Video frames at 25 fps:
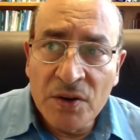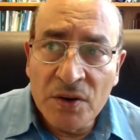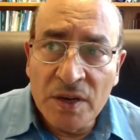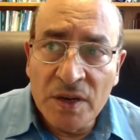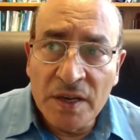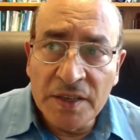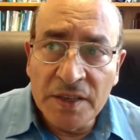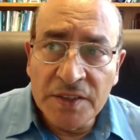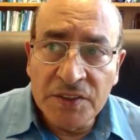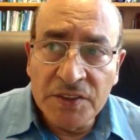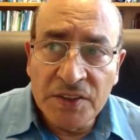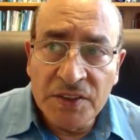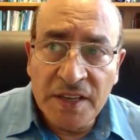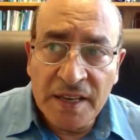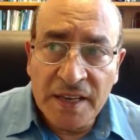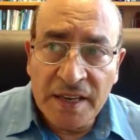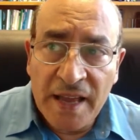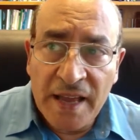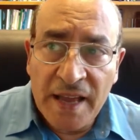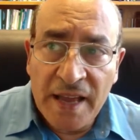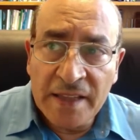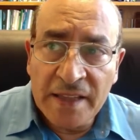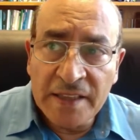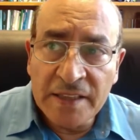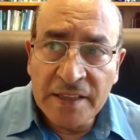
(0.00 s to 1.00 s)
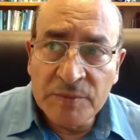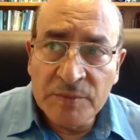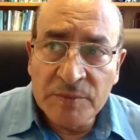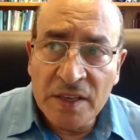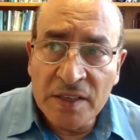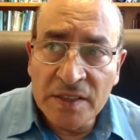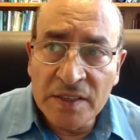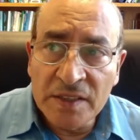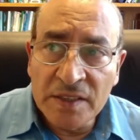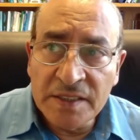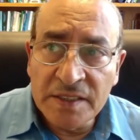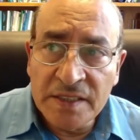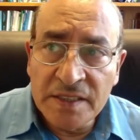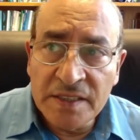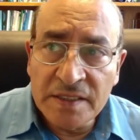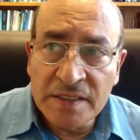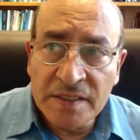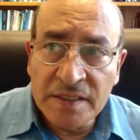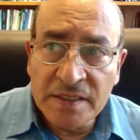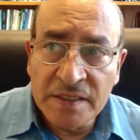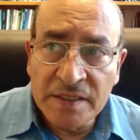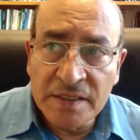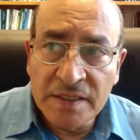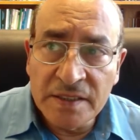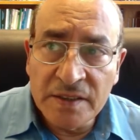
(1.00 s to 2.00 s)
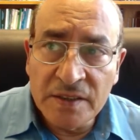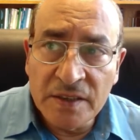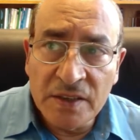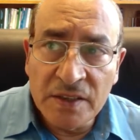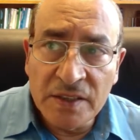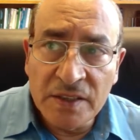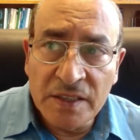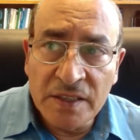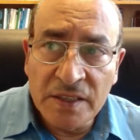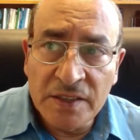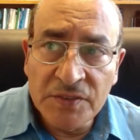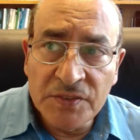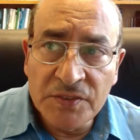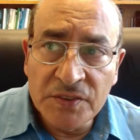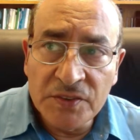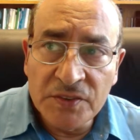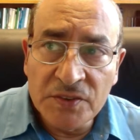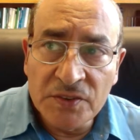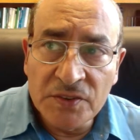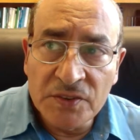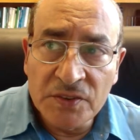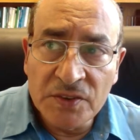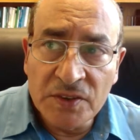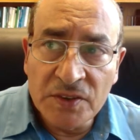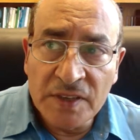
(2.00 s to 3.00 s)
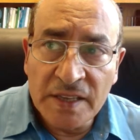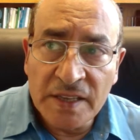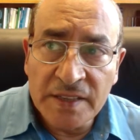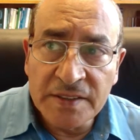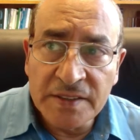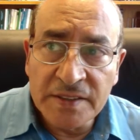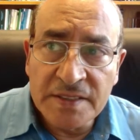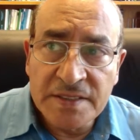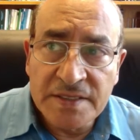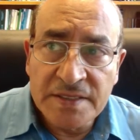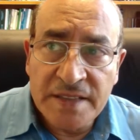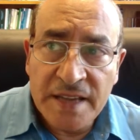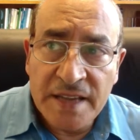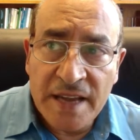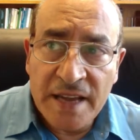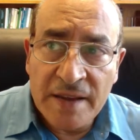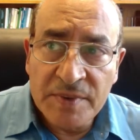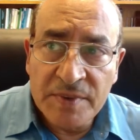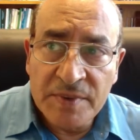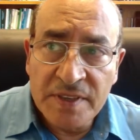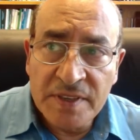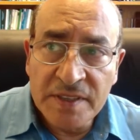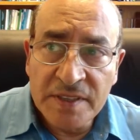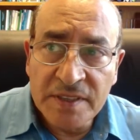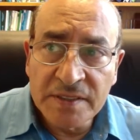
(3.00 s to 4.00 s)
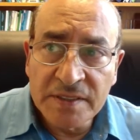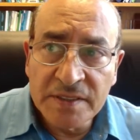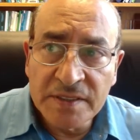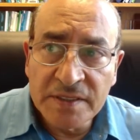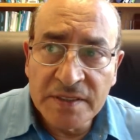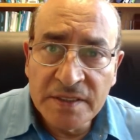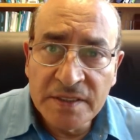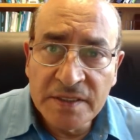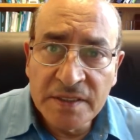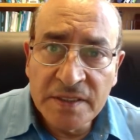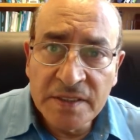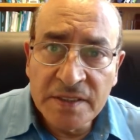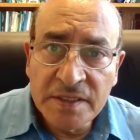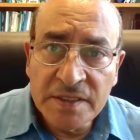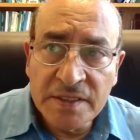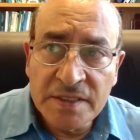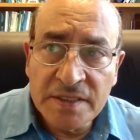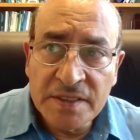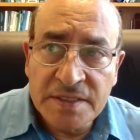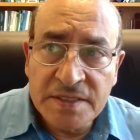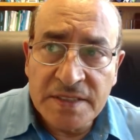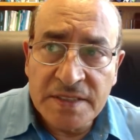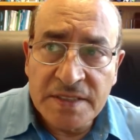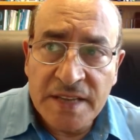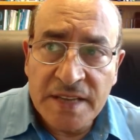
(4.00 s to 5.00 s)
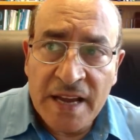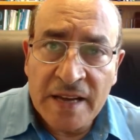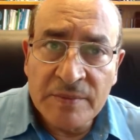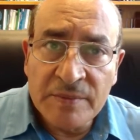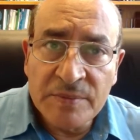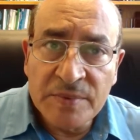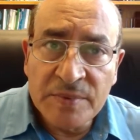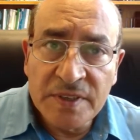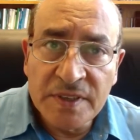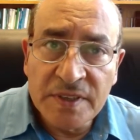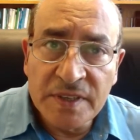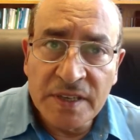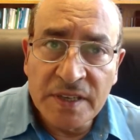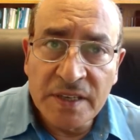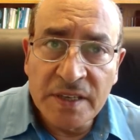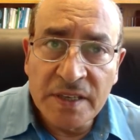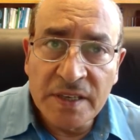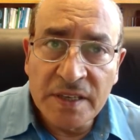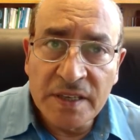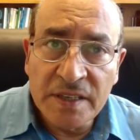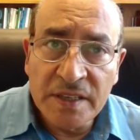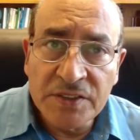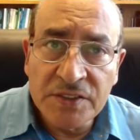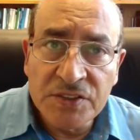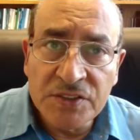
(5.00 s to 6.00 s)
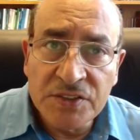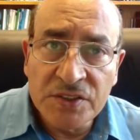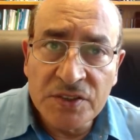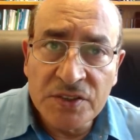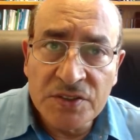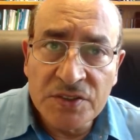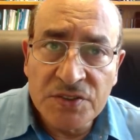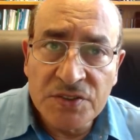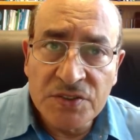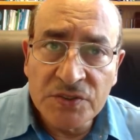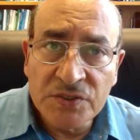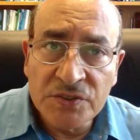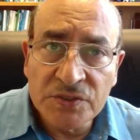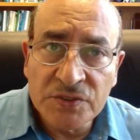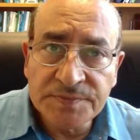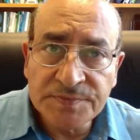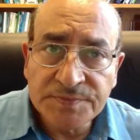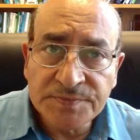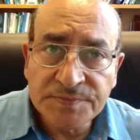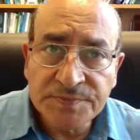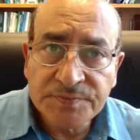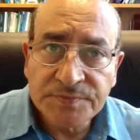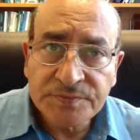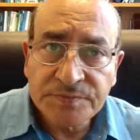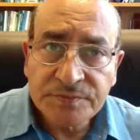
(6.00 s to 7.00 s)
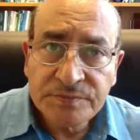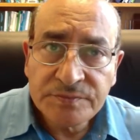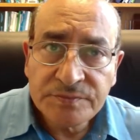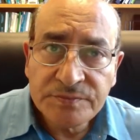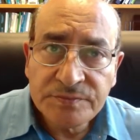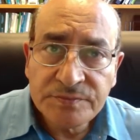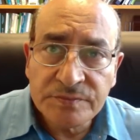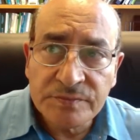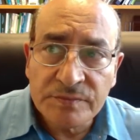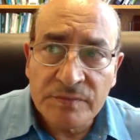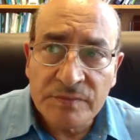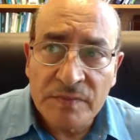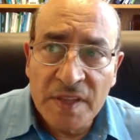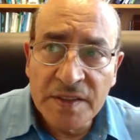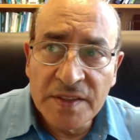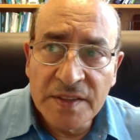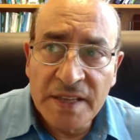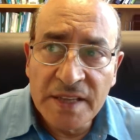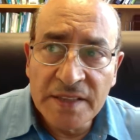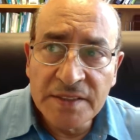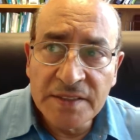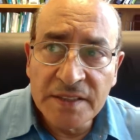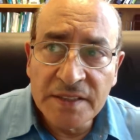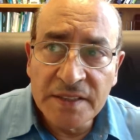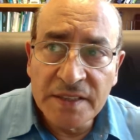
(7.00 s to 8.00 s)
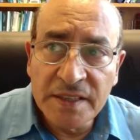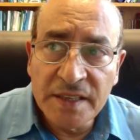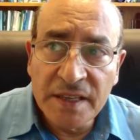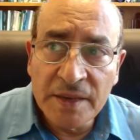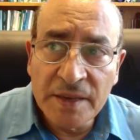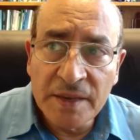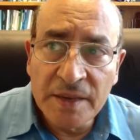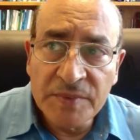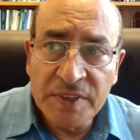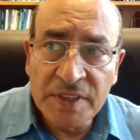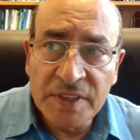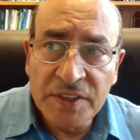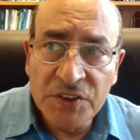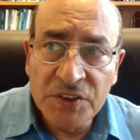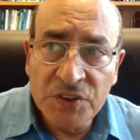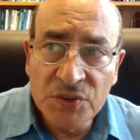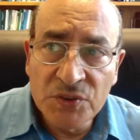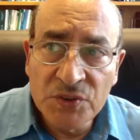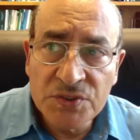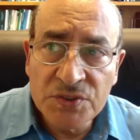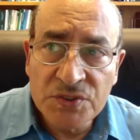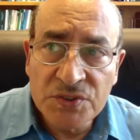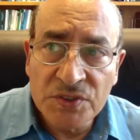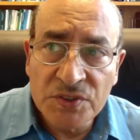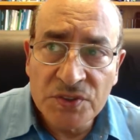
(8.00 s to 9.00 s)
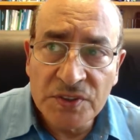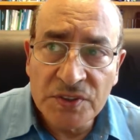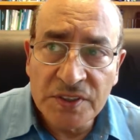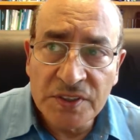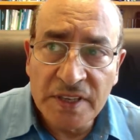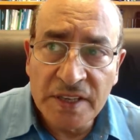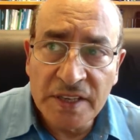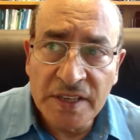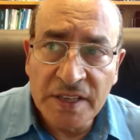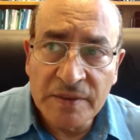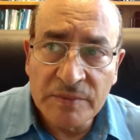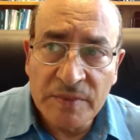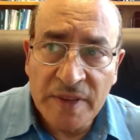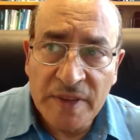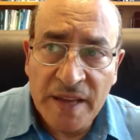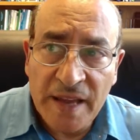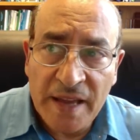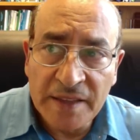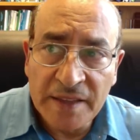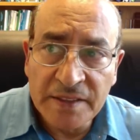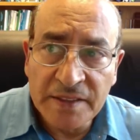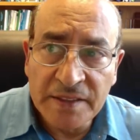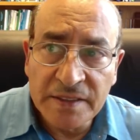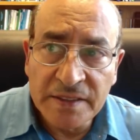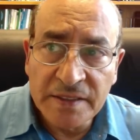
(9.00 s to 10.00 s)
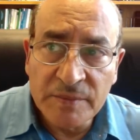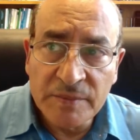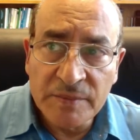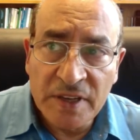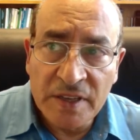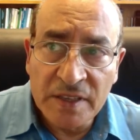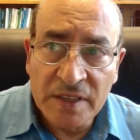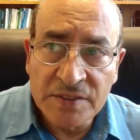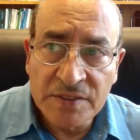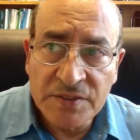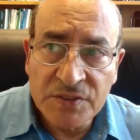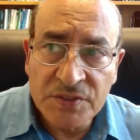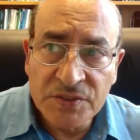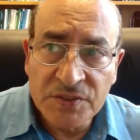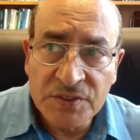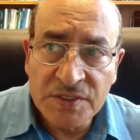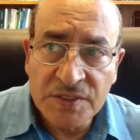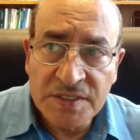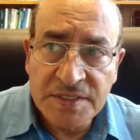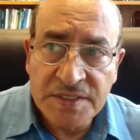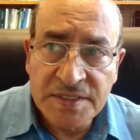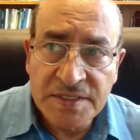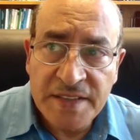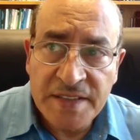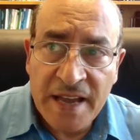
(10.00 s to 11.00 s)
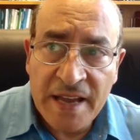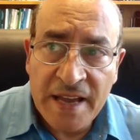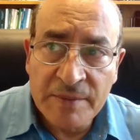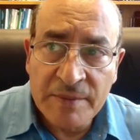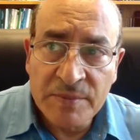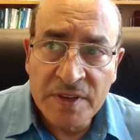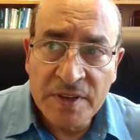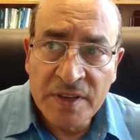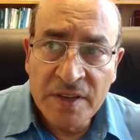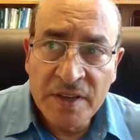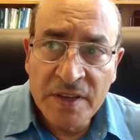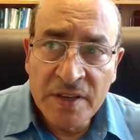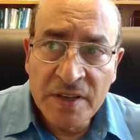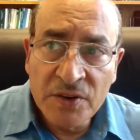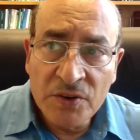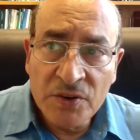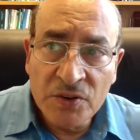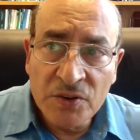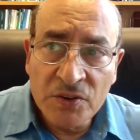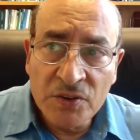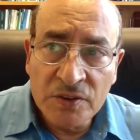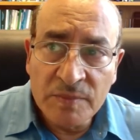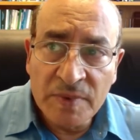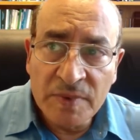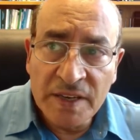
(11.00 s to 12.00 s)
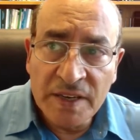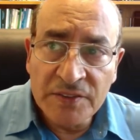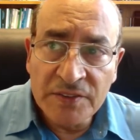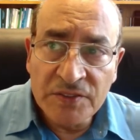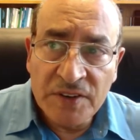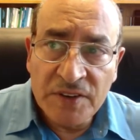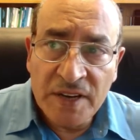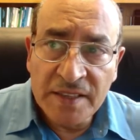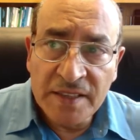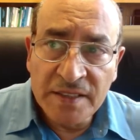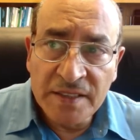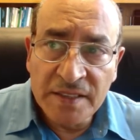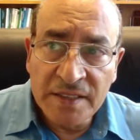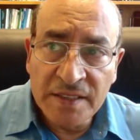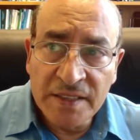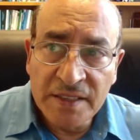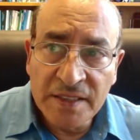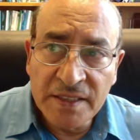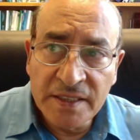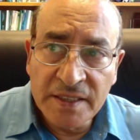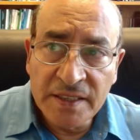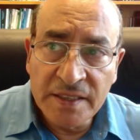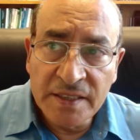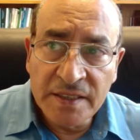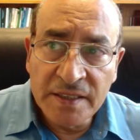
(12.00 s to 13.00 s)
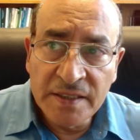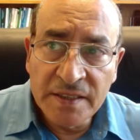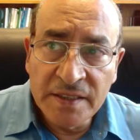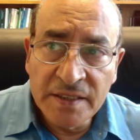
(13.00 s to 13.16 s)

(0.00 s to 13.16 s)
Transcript: You can add a model either if you look at this tab here. This tab, it shows you that it can be new, so you can add the model through this tab, or by right clicking